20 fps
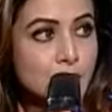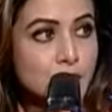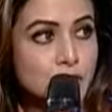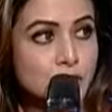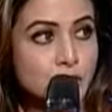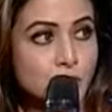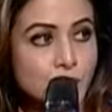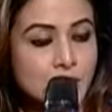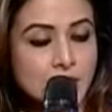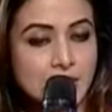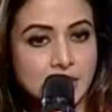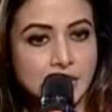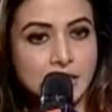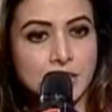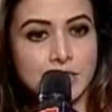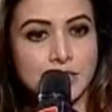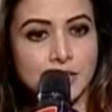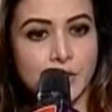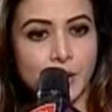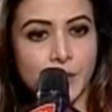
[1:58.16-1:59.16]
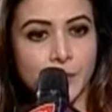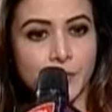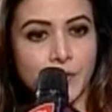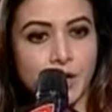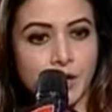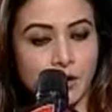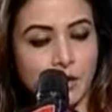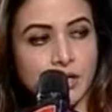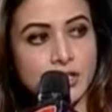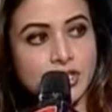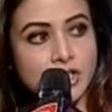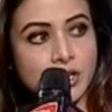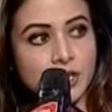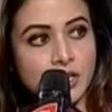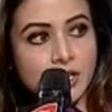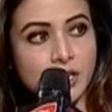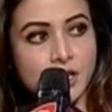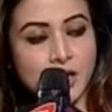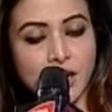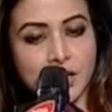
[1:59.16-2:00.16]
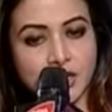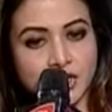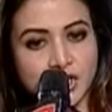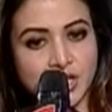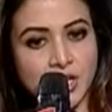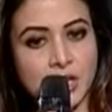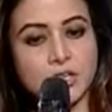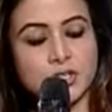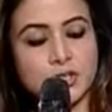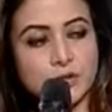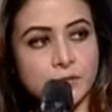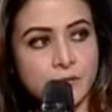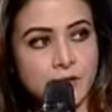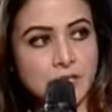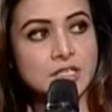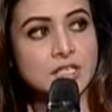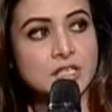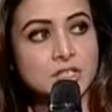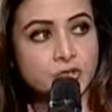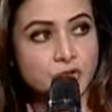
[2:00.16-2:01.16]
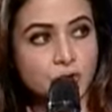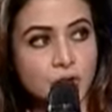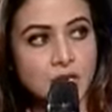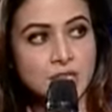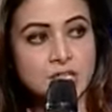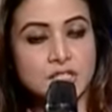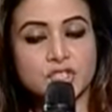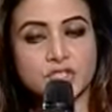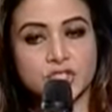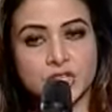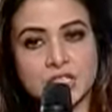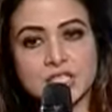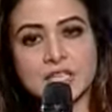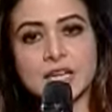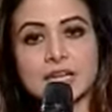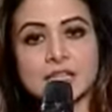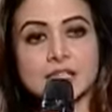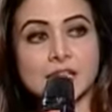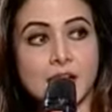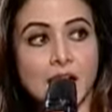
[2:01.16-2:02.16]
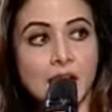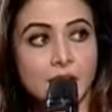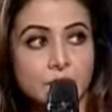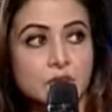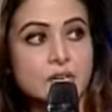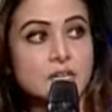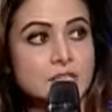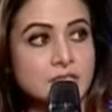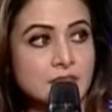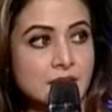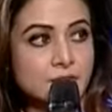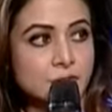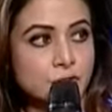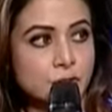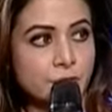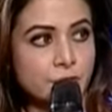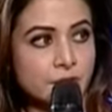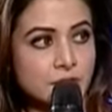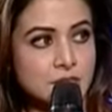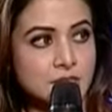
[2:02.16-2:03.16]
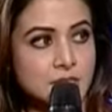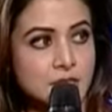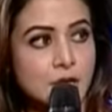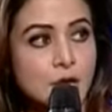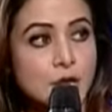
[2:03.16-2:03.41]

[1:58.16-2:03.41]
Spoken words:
So it is her journey, and she has to face the struggles just like the others have to face.